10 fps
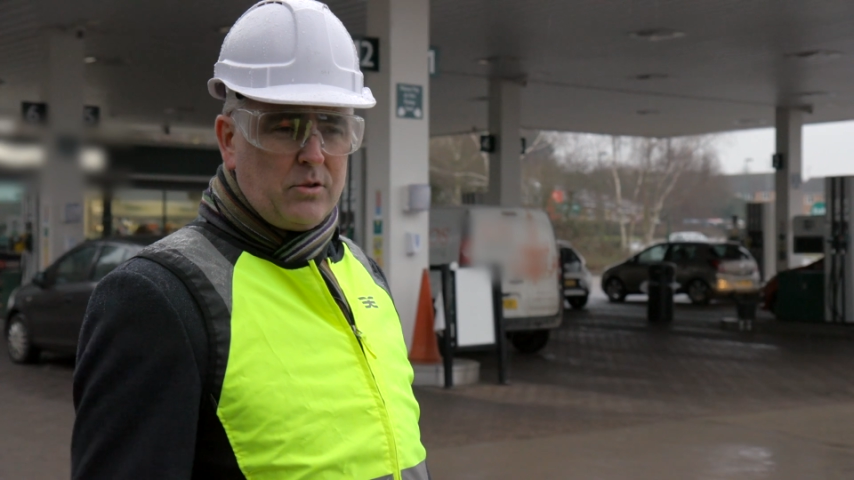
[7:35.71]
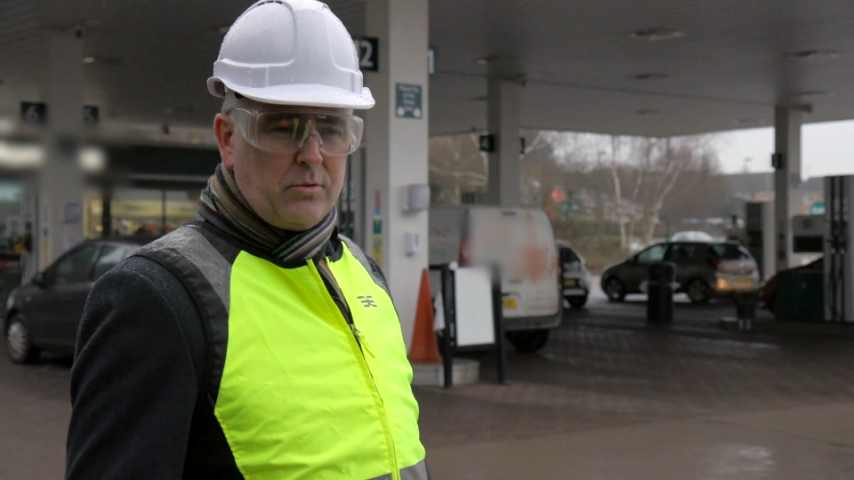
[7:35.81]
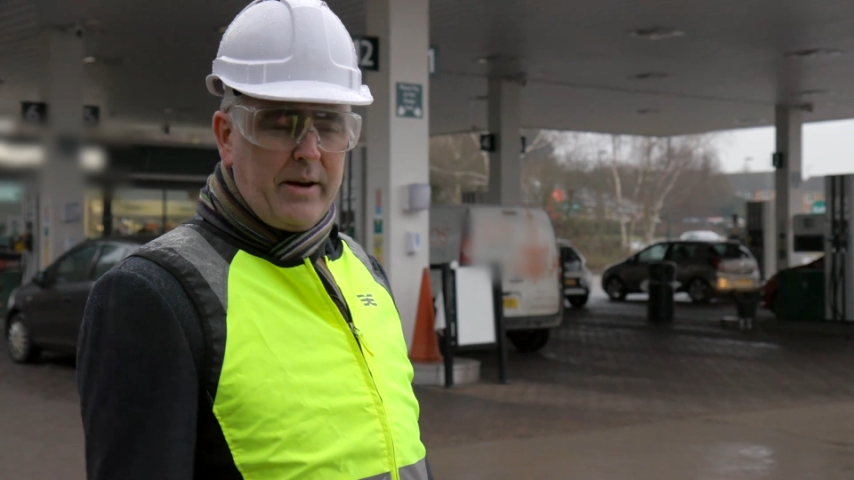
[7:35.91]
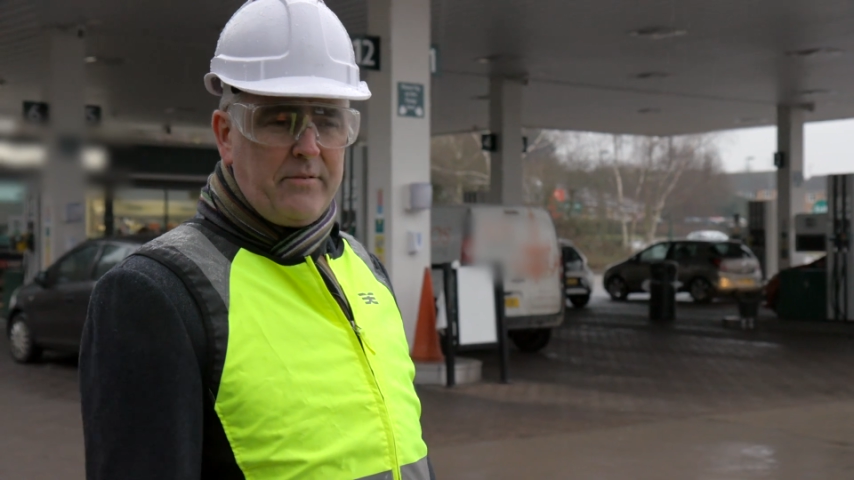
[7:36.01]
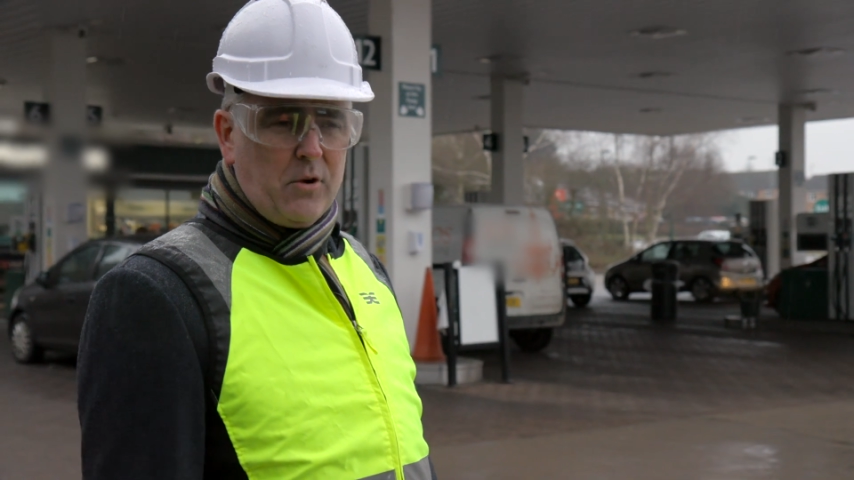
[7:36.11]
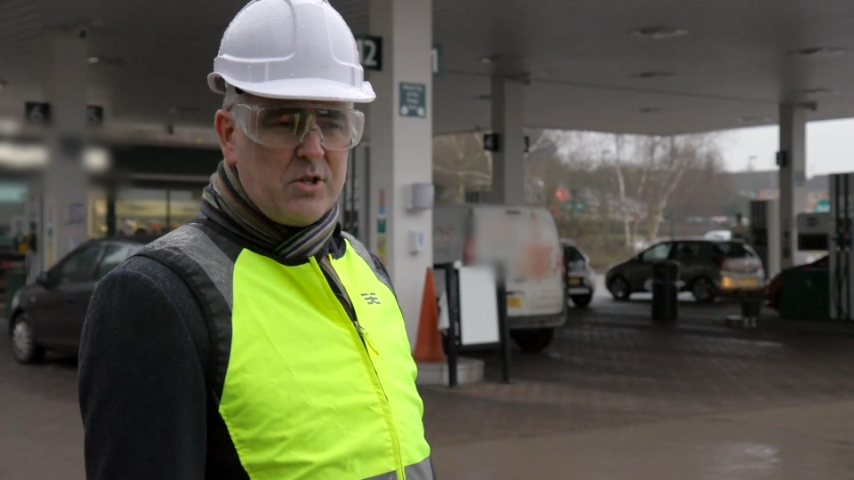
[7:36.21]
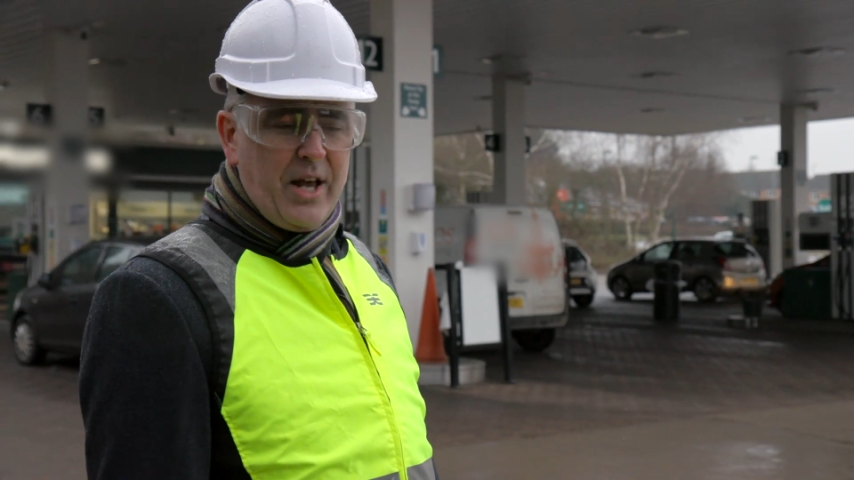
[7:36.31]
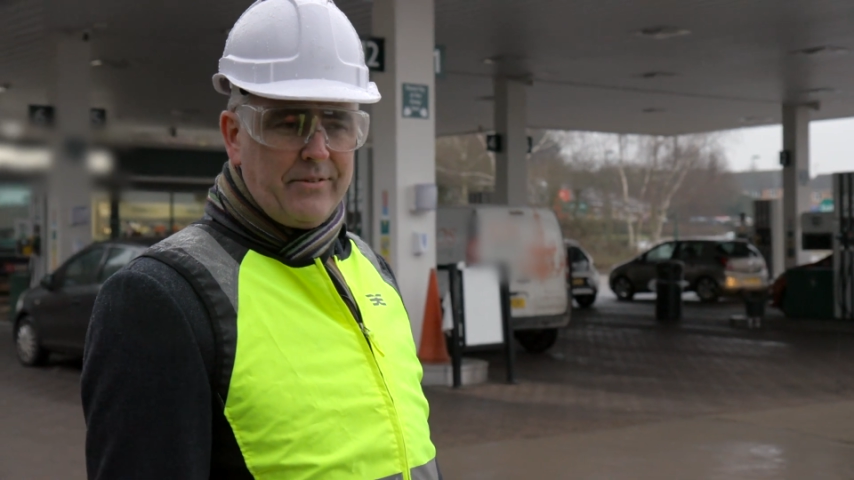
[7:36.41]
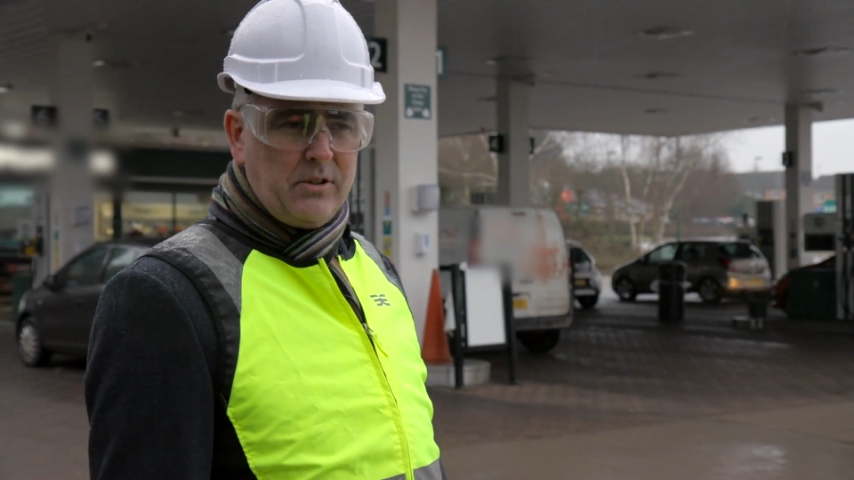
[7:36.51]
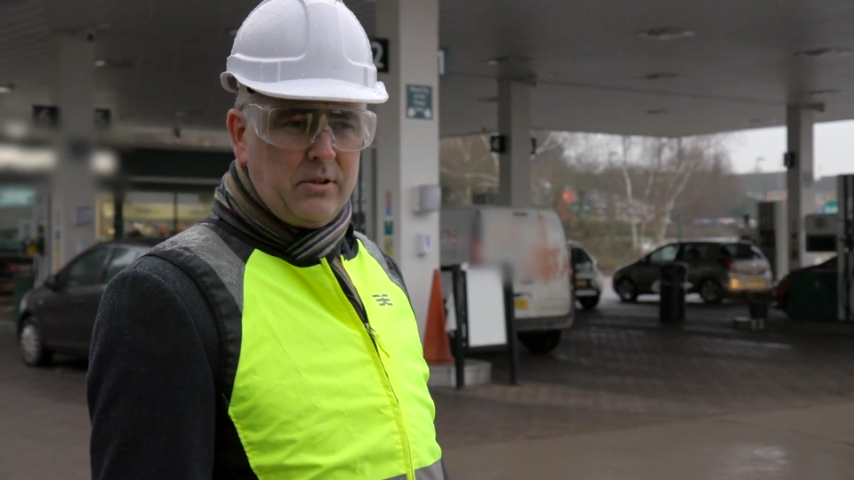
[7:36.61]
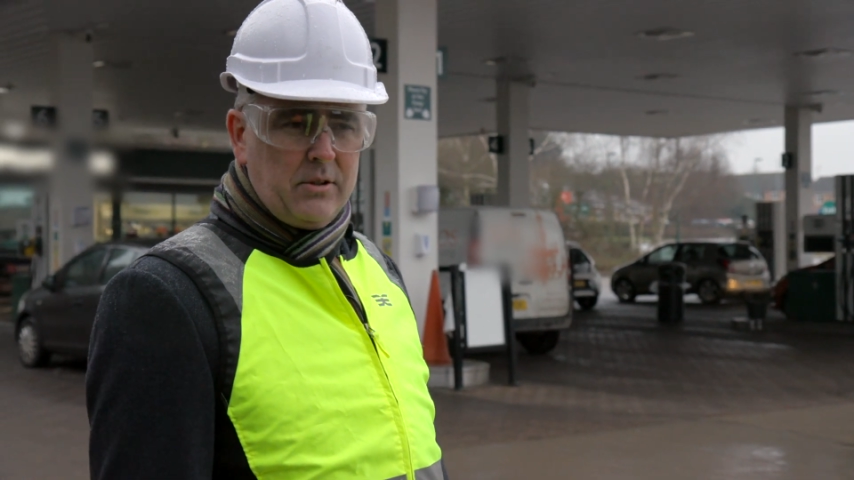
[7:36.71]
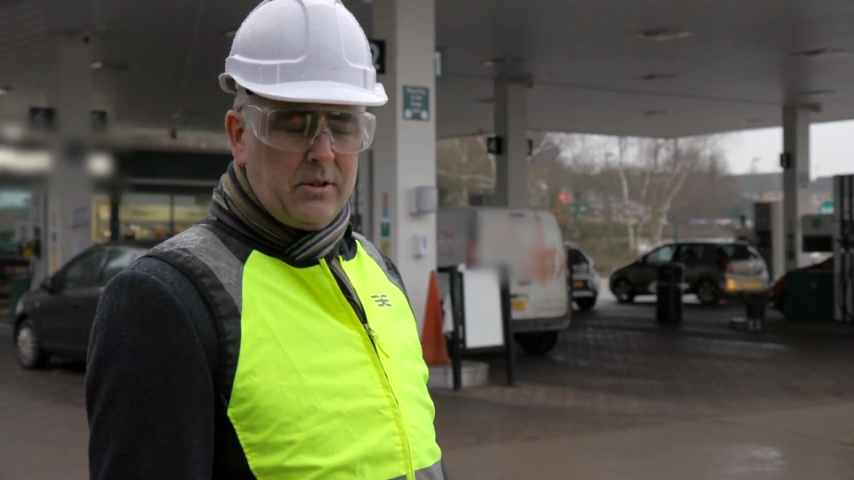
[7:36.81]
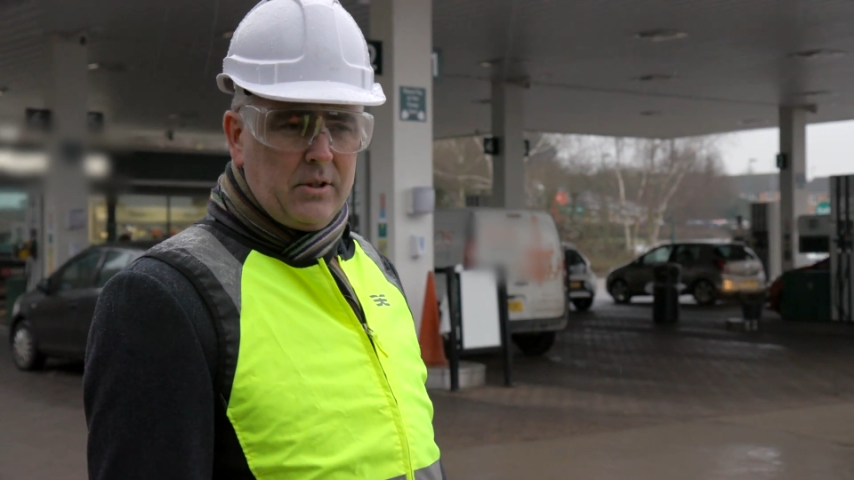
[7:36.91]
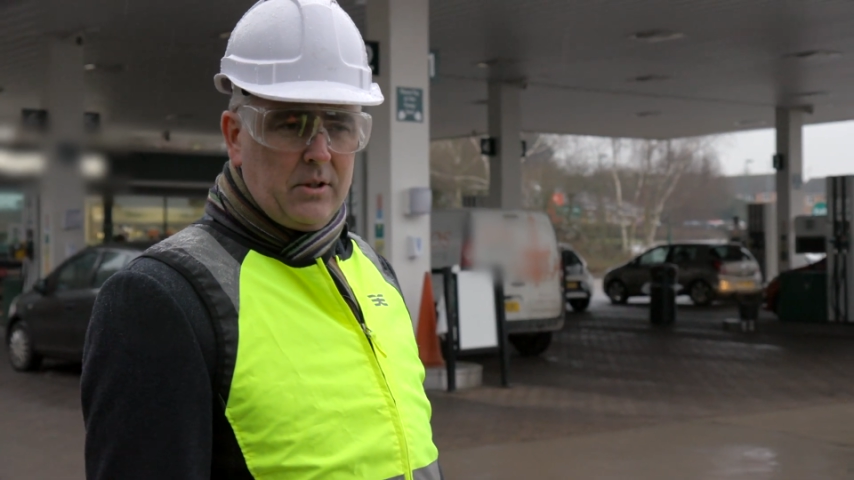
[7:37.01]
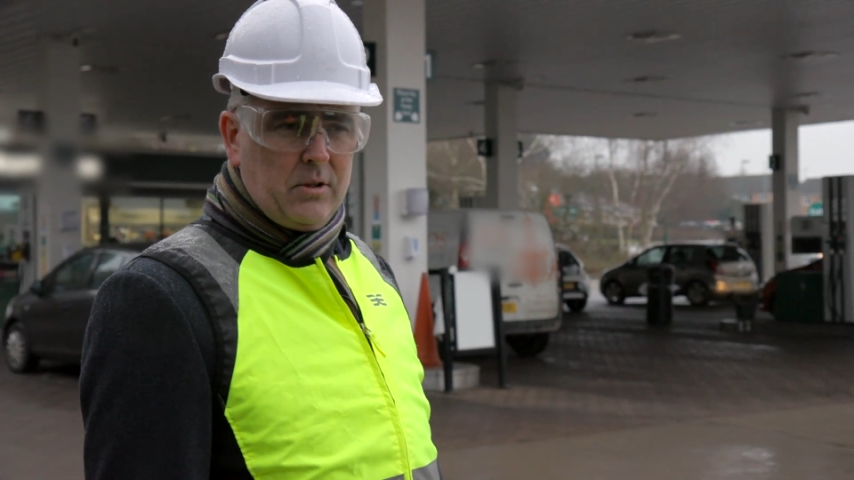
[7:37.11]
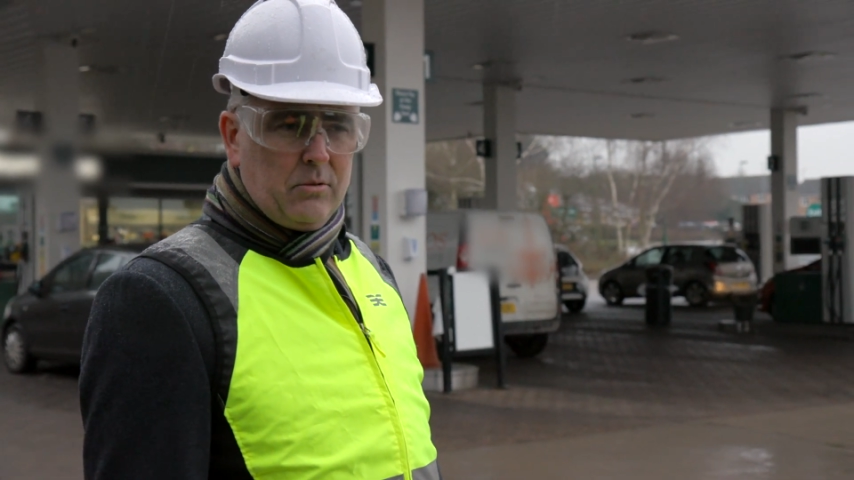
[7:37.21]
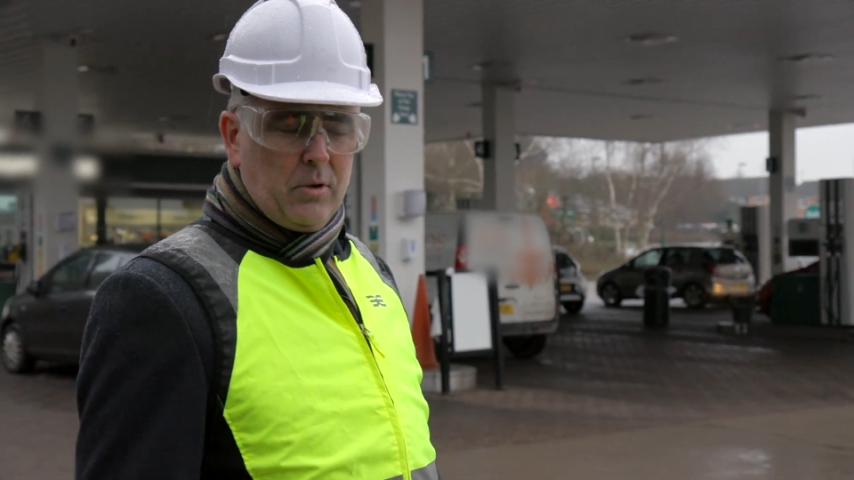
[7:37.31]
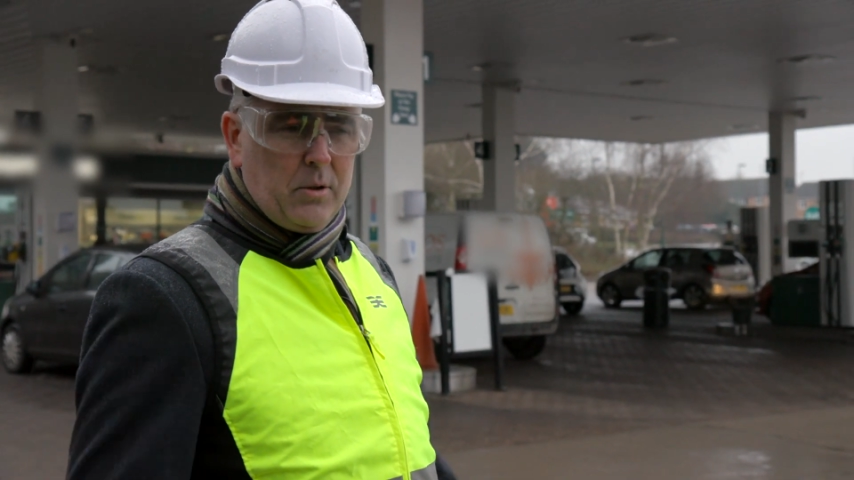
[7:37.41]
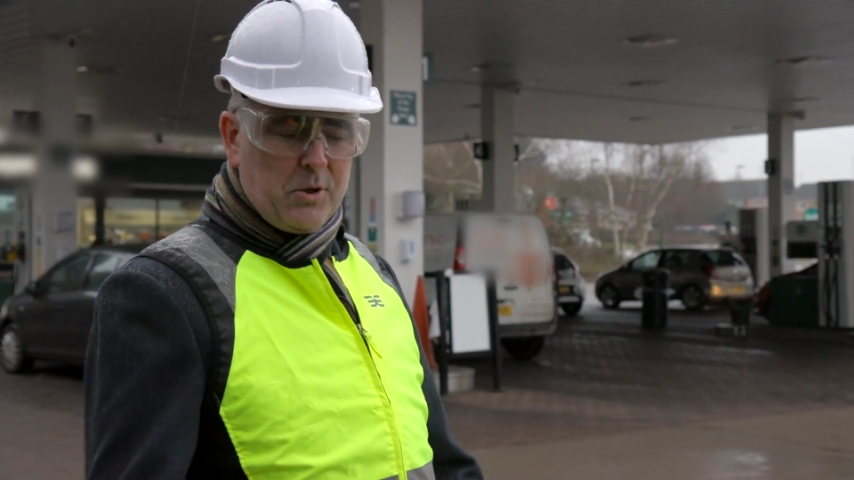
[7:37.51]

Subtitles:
24/7 while